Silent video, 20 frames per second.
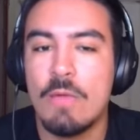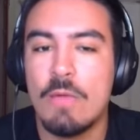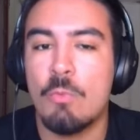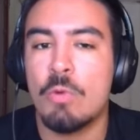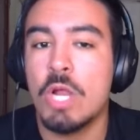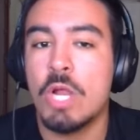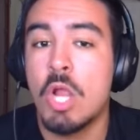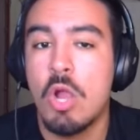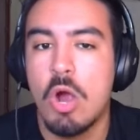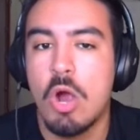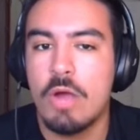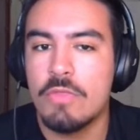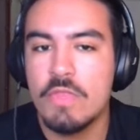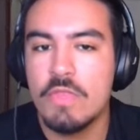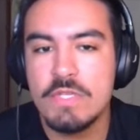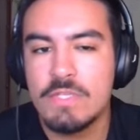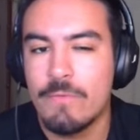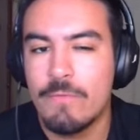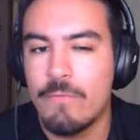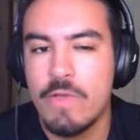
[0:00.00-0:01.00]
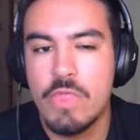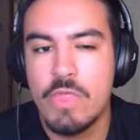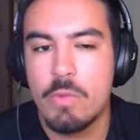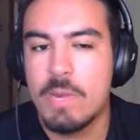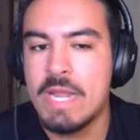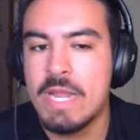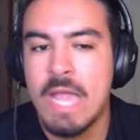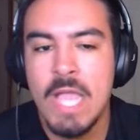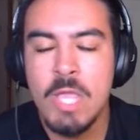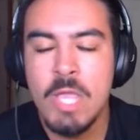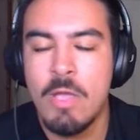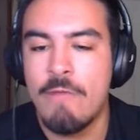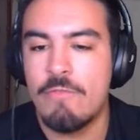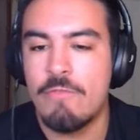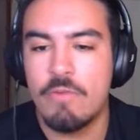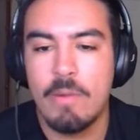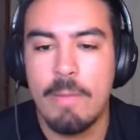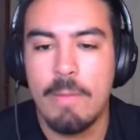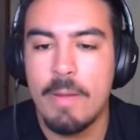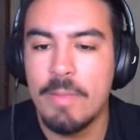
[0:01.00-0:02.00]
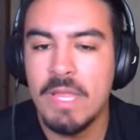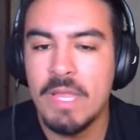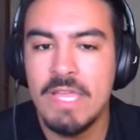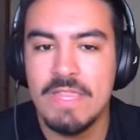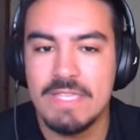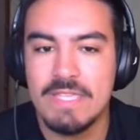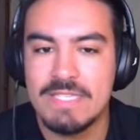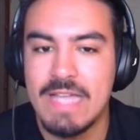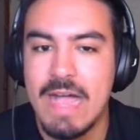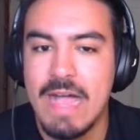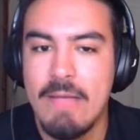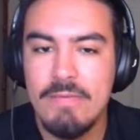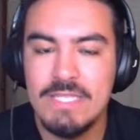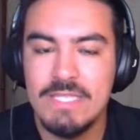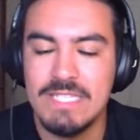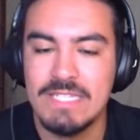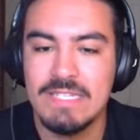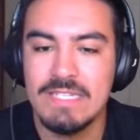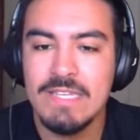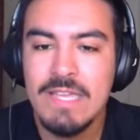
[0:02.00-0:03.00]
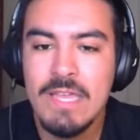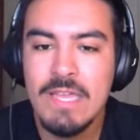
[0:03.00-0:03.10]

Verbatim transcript: regardless of whether or not you have a Republican that's competent.